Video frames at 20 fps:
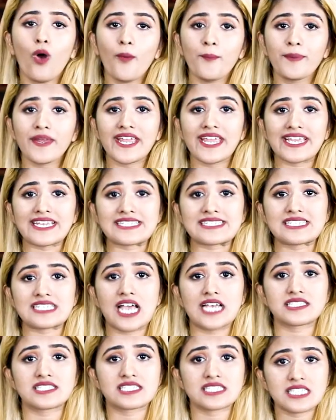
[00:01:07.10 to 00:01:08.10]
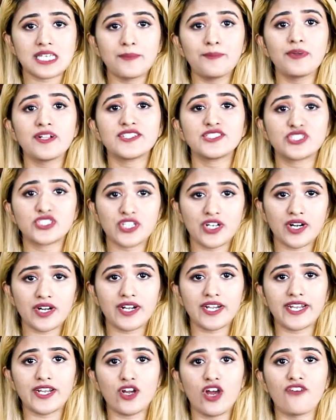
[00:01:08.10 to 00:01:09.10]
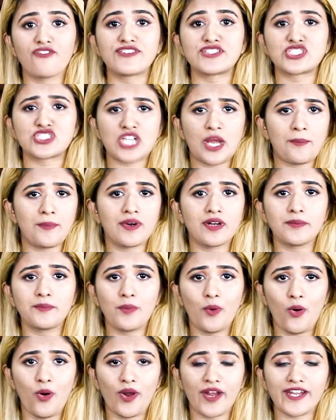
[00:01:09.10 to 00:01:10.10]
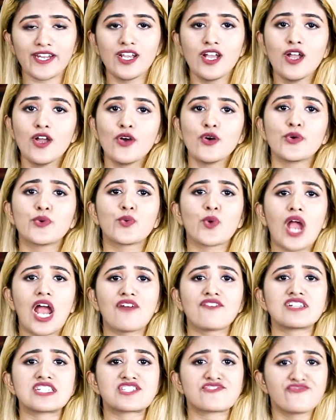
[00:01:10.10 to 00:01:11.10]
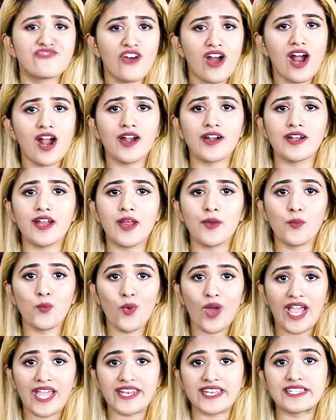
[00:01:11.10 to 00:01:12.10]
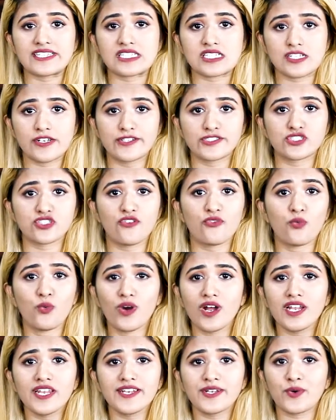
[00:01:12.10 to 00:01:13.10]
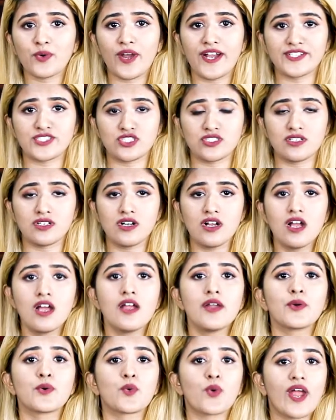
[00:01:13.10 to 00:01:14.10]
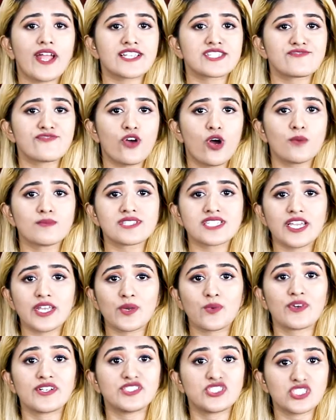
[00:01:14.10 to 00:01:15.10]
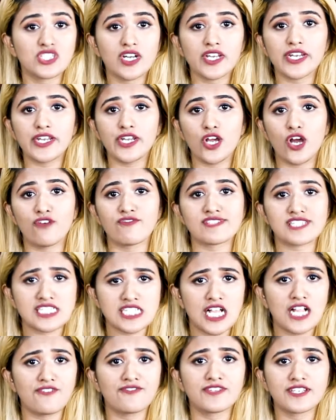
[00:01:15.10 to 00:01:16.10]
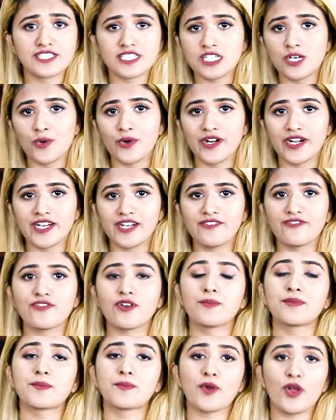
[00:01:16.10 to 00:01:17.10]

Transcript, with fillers: What begins as a simple journey of a shepherd boy who travels far and wide in search of worldly treasure transforms into a journey of self-discovery from the